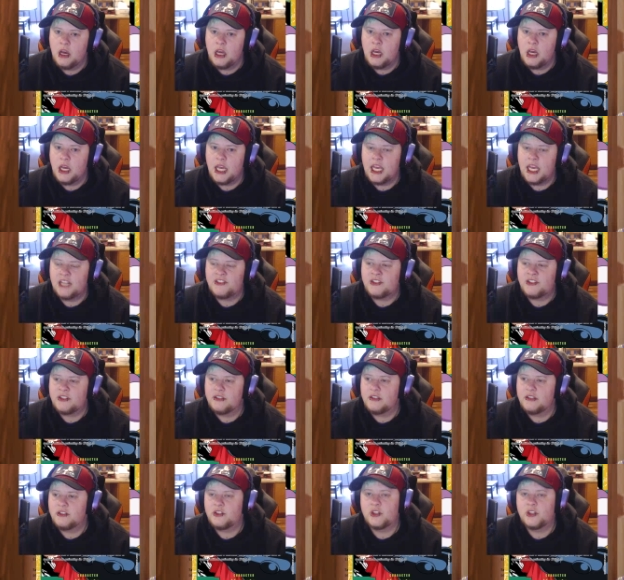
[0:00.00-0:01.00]
It's
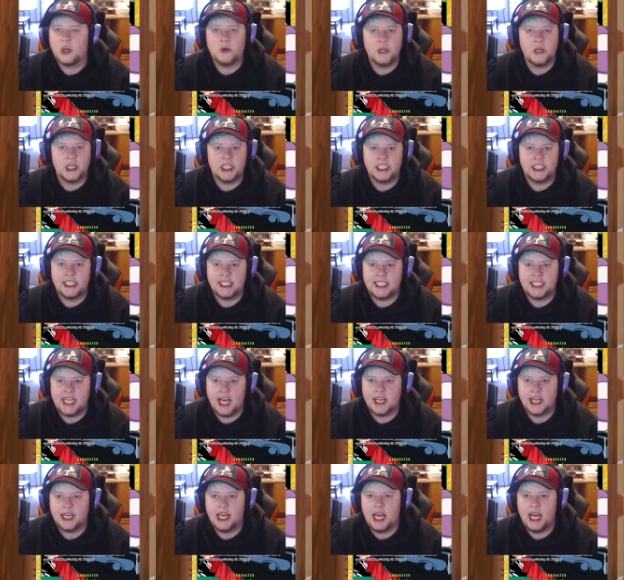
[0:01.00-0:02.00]
so good in this
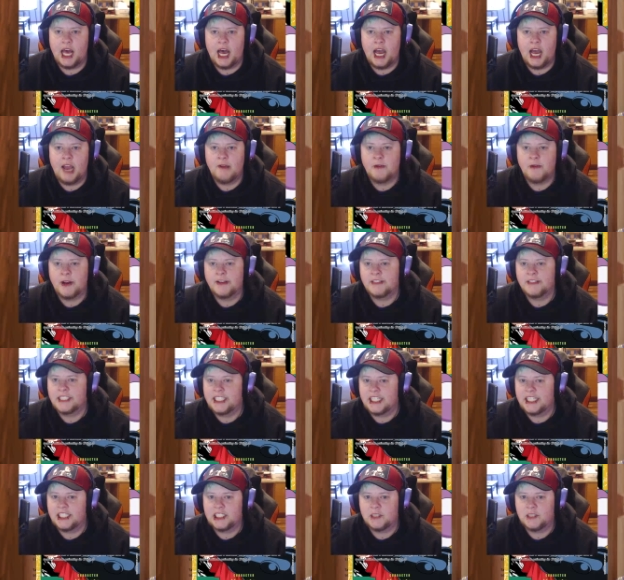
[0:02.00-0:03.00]
deck. I rarely
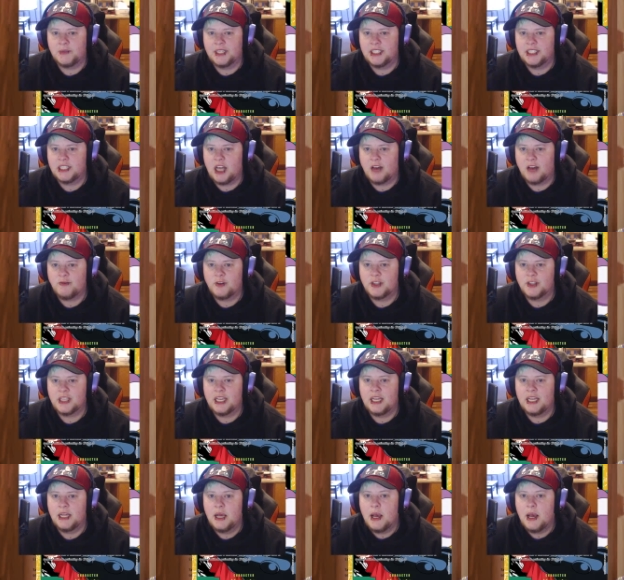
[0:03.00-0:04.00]
get swings off with
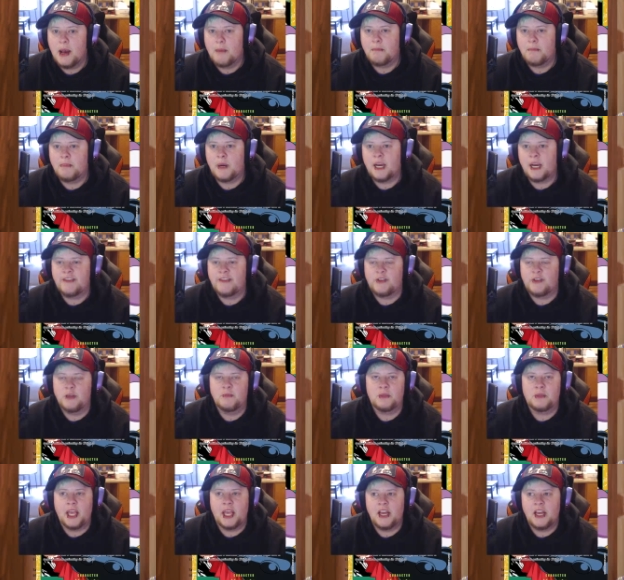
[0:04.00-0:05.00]
it, but if you
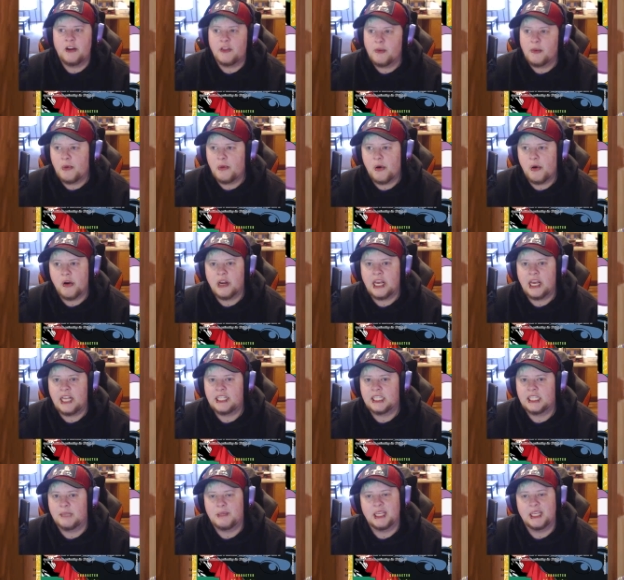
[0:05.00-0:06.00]
play it on the board,
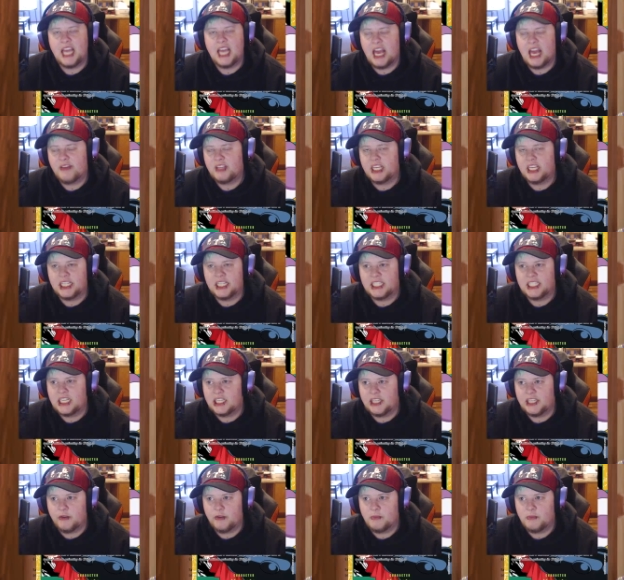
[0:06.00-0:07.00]
it's something they have to
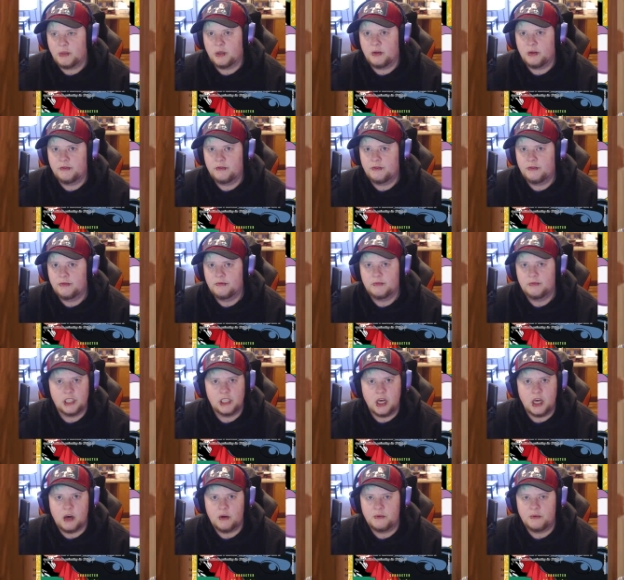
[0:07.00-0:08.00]
instantly remove,
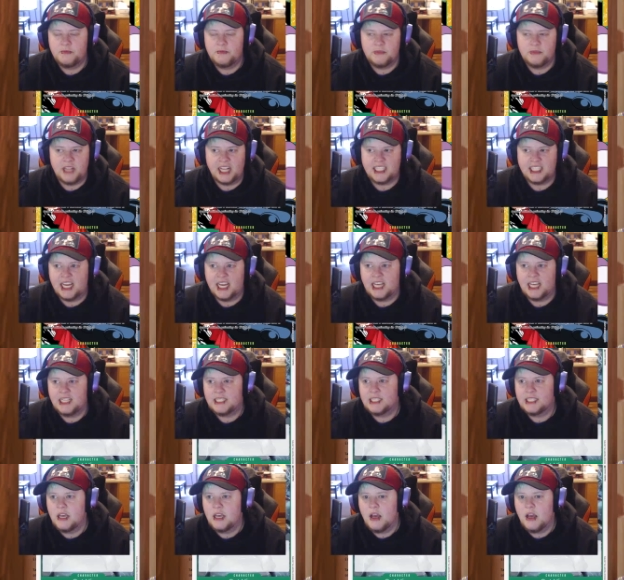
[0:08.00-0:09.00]
so that's
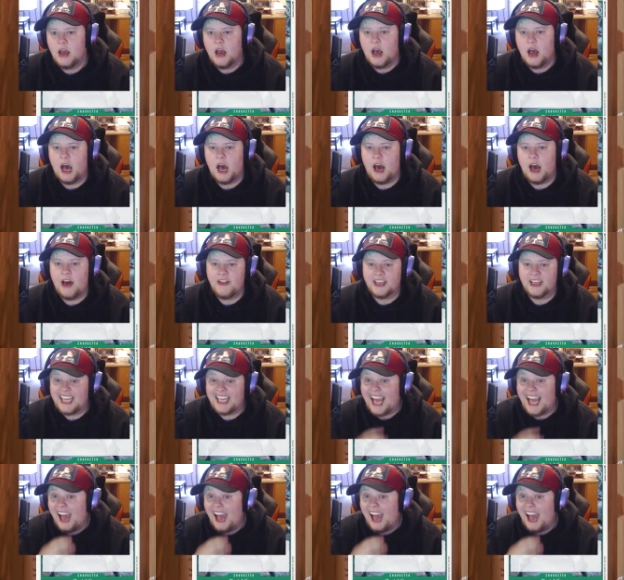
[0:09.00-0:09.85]
nice. The Cat